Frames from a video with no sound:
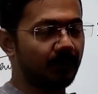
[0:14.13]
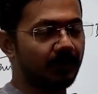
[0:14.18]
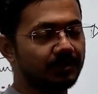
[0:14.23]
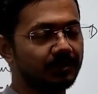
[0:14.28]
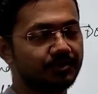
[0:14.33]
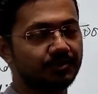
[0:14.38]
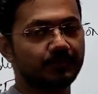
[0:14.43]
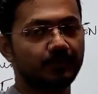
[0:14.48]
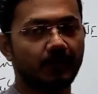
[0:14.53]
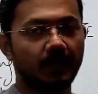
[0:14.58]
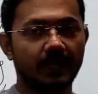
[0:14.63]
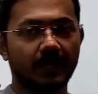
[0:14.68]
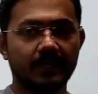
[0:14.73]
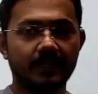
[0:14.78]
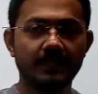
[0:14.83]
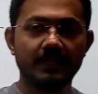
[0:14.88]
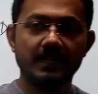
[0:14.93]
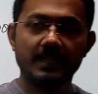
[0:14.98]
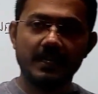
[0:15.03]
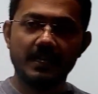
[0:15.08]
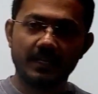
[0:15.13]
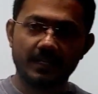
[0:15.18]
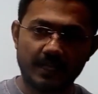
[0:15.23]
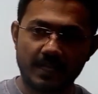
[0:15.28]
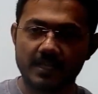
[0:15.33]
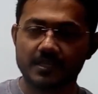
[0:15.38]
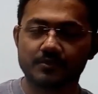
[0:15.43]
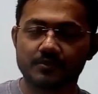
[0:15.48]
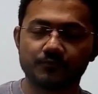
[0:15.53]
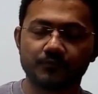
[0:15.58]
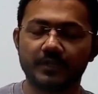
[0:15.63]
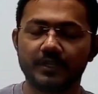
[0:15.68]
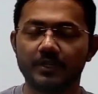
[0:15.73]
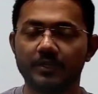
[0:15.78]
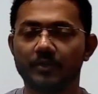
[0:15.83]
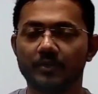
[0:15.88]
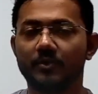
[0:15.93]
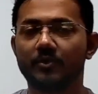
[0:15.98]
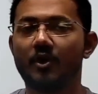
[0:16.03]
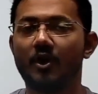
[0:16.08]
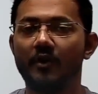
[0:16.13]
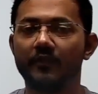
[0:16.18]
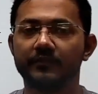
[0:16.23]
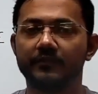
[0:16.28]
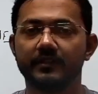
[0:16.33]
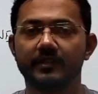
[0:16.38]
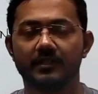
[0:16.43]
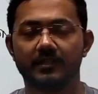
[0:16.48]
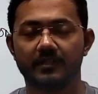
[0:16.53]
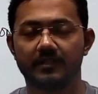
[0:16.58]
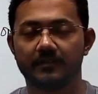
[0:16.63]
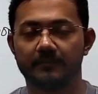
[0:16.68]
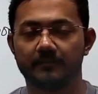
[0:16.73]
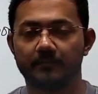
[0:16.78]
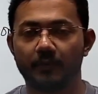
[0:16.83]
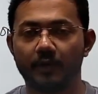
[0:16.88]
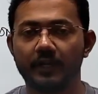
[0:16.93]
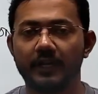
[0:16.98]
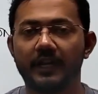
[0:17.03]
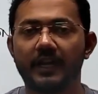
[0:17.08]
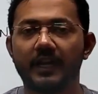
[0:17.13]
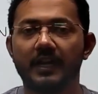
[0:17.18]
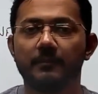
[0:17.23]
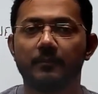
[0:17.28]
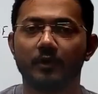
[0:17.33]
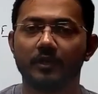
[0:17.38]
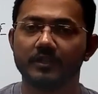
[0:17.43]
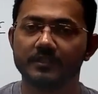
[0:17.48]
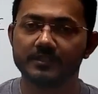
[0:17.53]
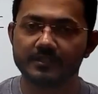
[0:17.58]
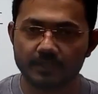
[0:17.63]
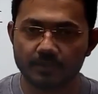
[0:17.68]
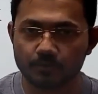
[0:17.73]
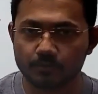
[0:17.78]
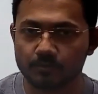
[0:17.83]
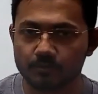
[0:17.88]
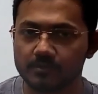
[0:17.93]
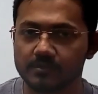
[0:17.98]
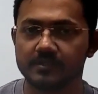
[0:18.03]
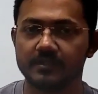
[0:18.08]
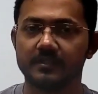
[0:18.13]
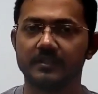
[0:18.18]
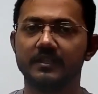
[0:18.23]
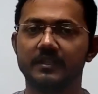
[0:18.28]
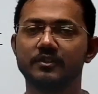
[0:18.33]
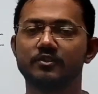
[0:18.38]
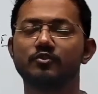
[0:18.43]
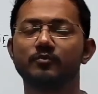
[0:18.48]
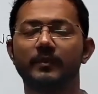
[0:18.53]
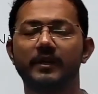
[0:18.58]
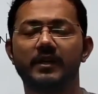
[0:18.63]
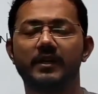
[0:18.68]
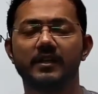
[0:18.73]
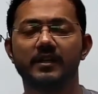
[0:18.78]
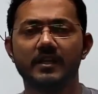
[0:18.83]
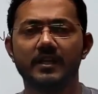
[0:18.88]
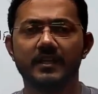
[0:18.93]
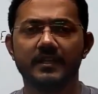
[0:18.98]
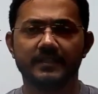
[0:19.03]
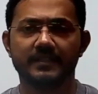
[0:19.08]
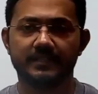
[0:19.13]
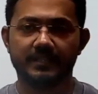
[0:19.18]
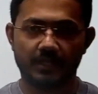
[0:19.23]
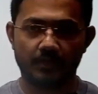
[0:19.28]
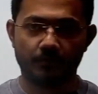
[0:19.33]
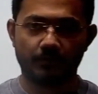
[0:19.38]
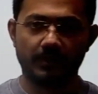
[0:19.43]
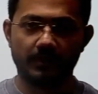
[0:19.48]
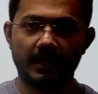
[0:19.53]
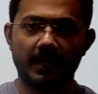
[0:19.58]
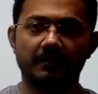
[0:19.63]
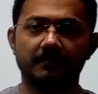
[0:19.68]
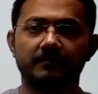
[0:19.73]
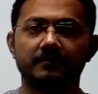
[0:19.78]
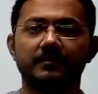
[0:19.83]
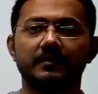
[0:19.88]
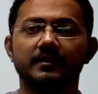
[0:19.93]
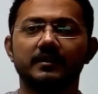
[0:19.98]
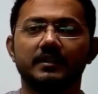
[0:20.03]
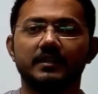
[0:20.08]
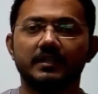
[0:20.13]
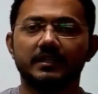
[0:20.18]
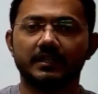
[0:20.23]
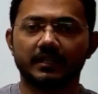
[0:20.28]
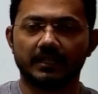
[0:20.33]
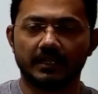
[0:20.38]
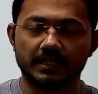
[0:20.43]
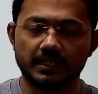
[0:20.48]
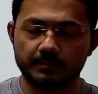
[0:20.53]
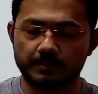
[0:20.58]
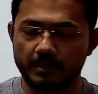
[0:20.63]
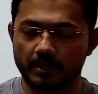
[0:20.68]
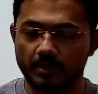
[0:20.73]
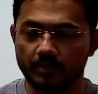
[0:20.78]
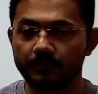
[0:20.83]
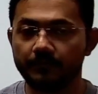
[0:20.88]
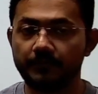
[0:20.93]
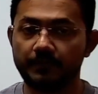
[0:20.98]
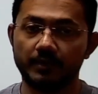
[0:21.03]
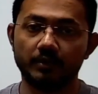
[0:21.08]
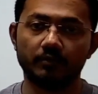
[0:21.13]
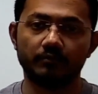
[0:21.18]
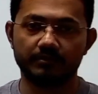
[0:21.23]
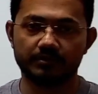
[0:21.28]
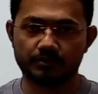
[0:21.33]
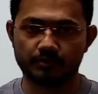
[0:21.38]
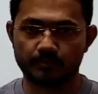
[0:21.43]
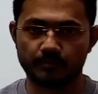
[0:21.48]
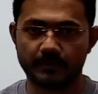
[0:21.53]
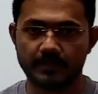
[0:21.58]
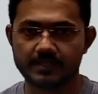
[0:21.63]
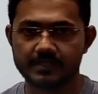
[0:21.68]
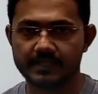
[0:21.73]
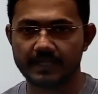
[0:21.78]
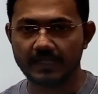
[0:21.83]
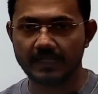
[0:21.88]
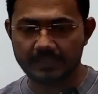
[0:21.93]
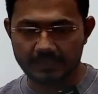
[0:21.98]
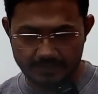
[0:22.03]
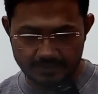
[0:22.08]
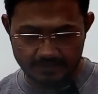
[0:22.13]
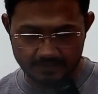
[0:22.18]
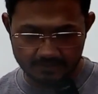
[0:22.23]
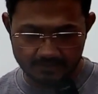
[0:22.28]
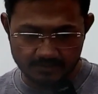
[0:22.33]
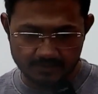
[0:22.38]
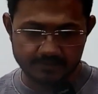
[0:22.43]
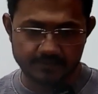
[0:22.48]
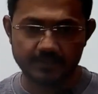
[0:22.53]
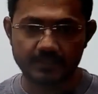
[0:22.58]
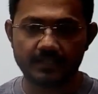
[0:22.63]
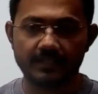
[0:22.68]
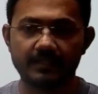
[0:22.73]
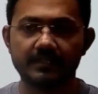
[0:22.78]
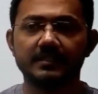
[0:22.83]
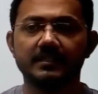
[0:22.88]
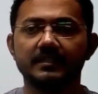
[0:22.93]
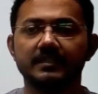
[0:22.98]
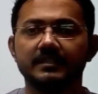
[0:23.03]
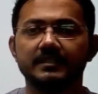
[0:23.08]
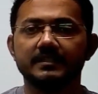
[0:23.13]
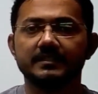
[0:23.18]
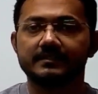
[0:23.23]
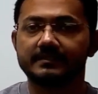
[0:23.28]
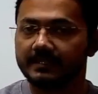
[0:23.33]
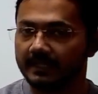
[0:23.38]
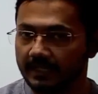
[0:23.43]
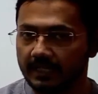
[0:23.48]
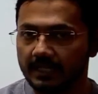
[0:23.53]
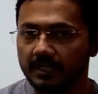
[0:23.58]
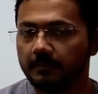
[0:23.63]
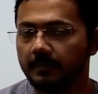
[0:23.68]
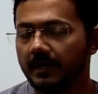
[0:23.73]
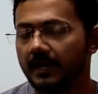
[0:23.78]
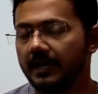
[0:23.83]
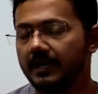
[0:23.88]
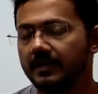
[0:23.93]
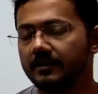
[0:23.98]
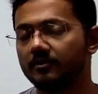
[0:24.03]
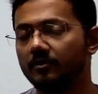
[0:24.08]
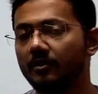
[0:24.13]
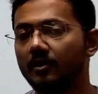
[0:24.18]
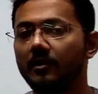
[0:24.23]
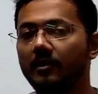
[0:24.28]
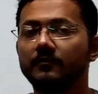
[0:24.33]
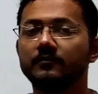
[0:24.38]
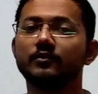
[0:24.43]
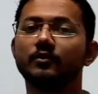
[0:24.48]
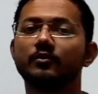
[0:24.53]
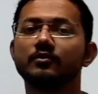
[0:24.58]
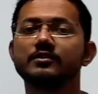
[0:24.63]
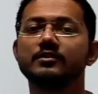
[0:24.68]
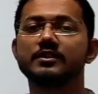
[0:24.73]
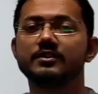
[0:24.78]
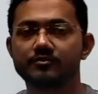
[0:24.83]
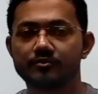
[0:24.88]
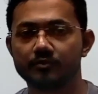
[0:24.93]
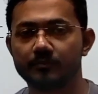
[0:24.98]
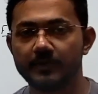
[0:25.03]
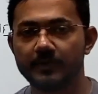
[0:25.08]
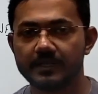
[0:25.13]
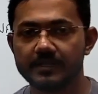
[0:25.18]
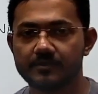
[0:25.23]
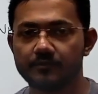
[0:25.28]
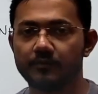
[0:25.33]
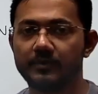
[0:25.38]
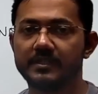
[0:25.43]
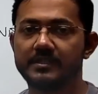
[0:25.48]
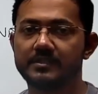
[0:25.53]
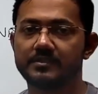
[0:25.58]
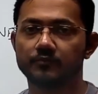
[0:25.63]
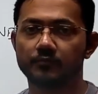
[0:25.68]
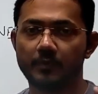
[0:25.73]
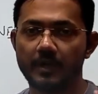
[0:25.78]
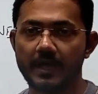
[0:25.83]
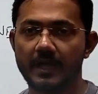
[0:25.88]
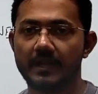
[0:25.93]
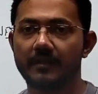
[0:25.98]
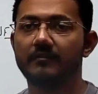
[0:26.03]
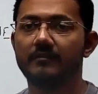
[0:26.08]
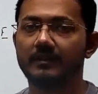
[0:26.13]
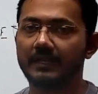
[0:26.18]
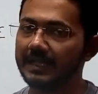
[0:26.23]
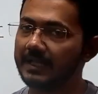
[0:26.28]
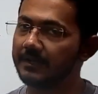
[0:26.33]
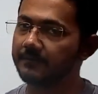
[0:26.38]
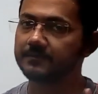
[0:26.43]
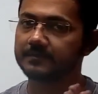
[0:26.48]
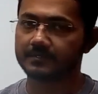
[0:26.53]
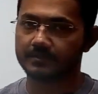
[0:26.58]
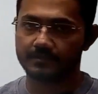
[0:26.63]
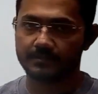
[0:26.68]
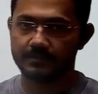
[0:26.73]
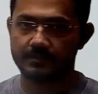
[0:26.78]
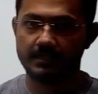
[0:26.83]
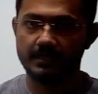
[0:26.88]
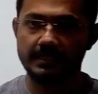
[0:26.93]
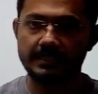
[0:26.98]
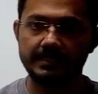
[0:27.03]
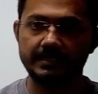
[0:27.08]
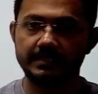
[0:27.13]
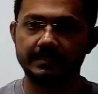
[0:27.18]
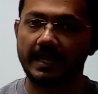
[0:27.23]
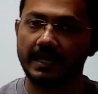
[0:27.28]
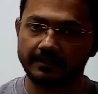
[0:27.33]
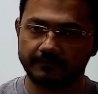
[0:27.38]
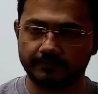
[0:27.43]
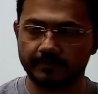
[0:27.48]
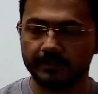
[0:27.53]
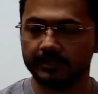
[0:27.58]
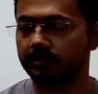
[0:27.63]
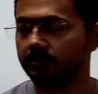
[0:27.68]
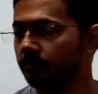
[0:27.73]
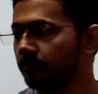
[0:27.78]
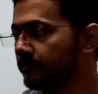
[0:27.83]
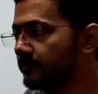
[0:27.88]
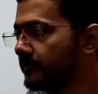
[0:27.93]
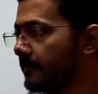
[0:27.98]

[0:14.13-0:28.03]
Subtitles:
watched my last video on the monetary policy tools instrument. There we have learned about few instruments. Again, this is the second part of those instruments which were left in that video.